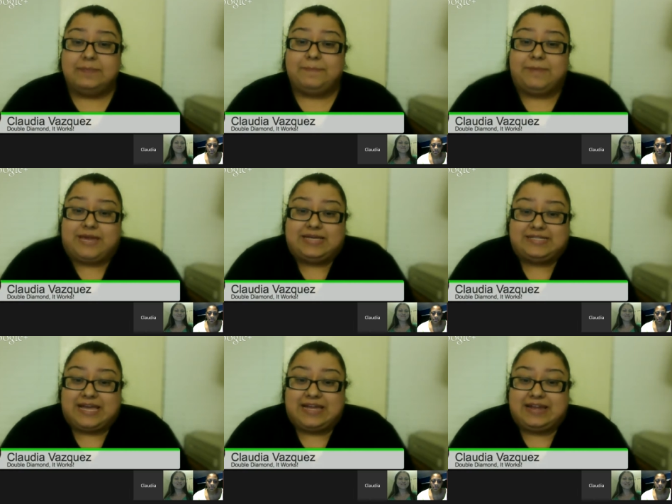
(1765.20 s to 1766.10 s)
because
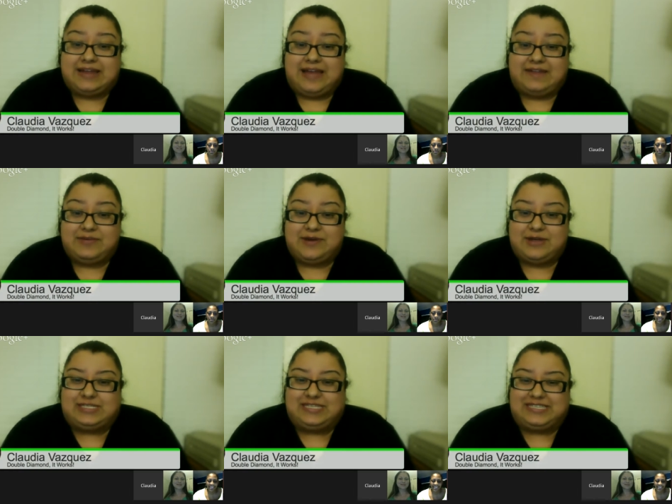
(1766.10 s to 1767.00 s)
I didn't have anywhere
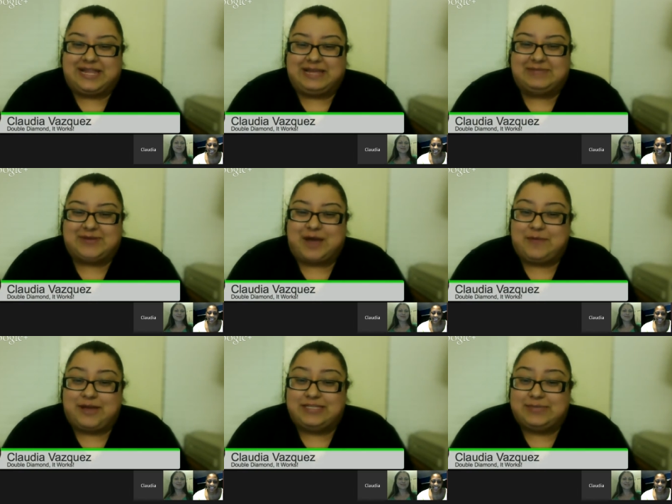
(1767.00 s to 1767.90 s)
else to sell them. So I
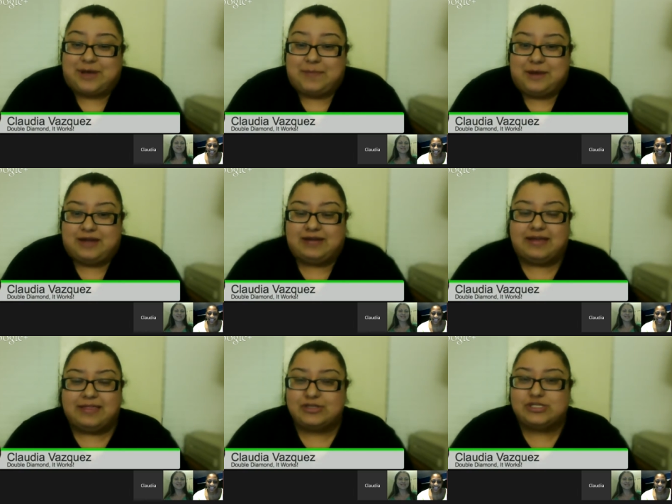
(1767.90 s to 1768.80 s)
went to Walmart.
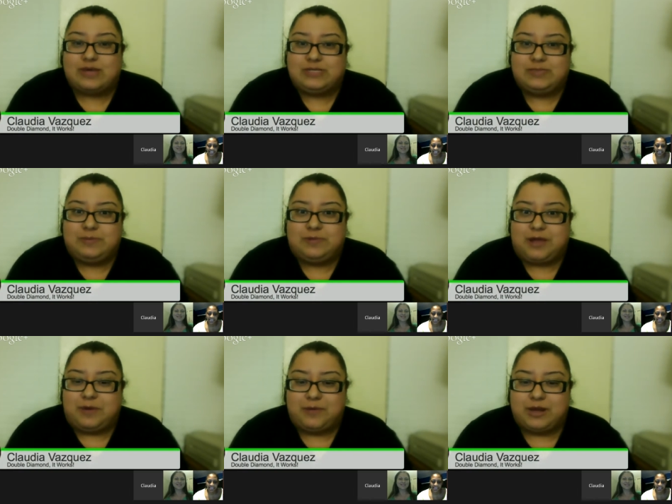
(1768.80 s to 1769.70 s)
There's always people at
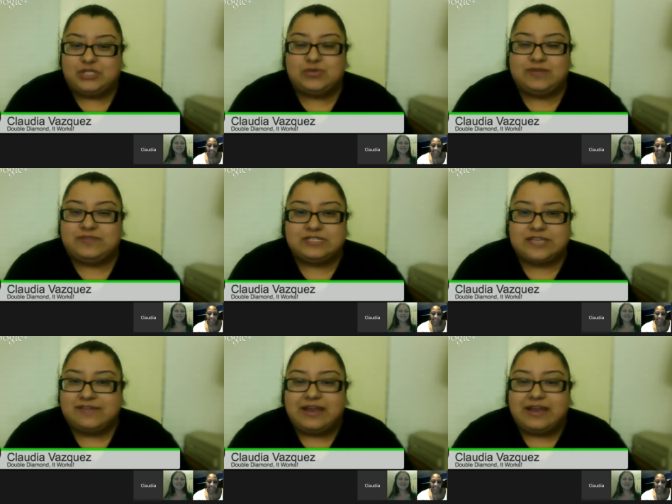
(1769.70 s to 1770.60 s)
Walmart
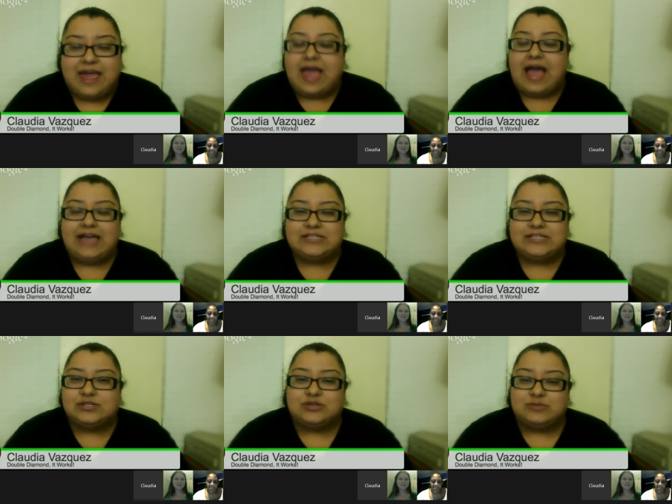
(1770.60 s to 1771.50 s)
24/7. I
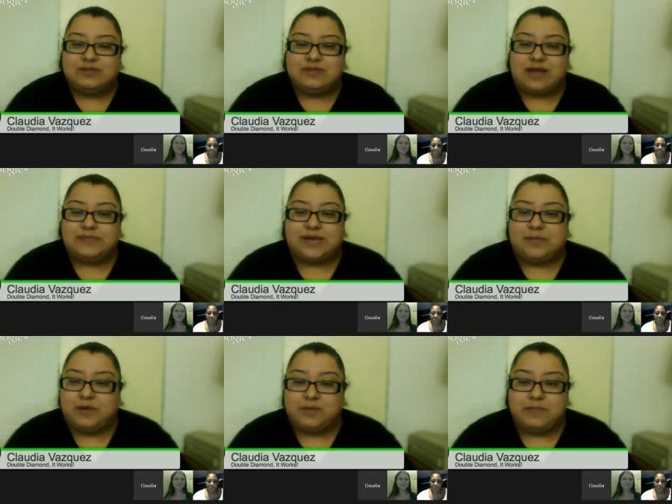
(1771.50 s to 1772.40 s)
sold so many wraps at
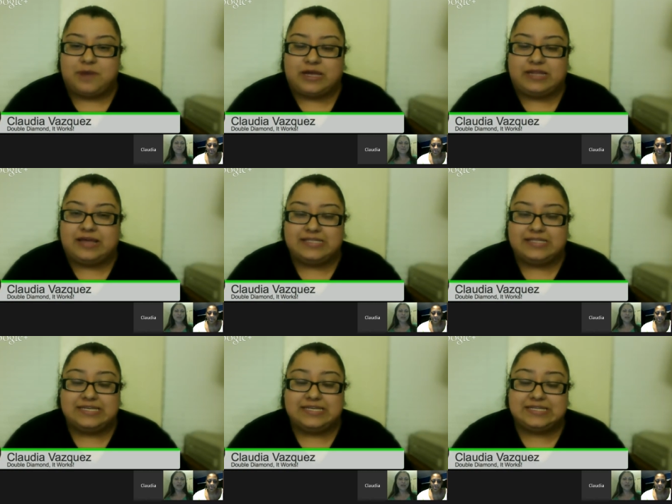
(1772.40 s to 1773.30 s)
Walmart parking lots.
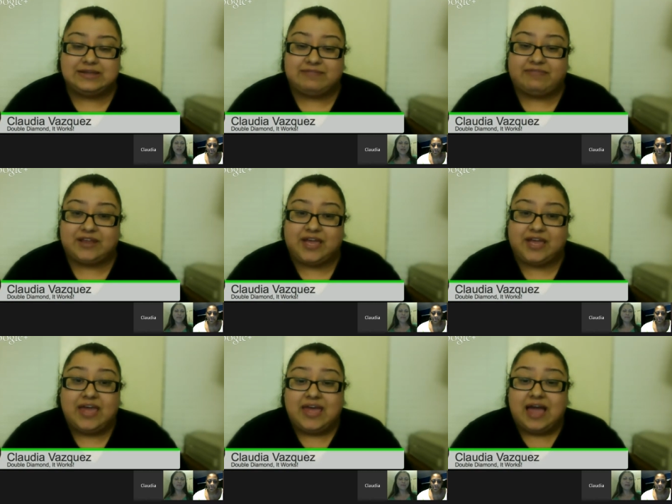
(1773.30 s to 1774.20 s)
It's not even funny.
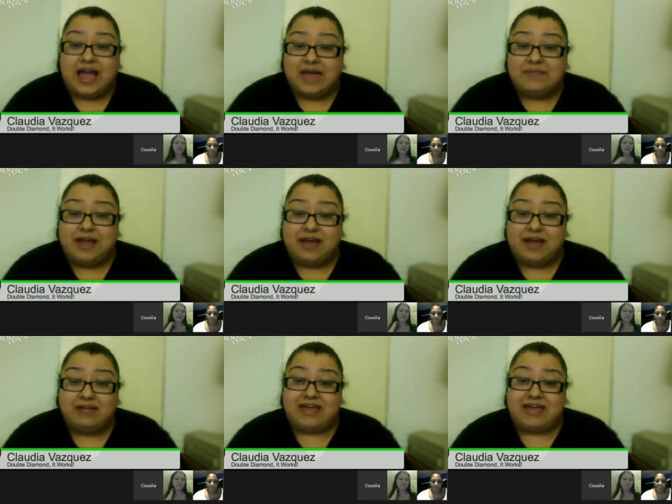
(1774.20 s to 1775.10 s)
I went out
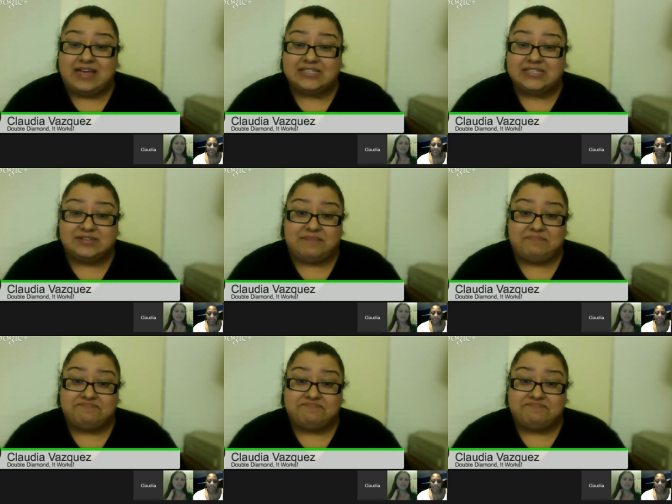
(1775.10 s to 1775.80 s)
and I hustled them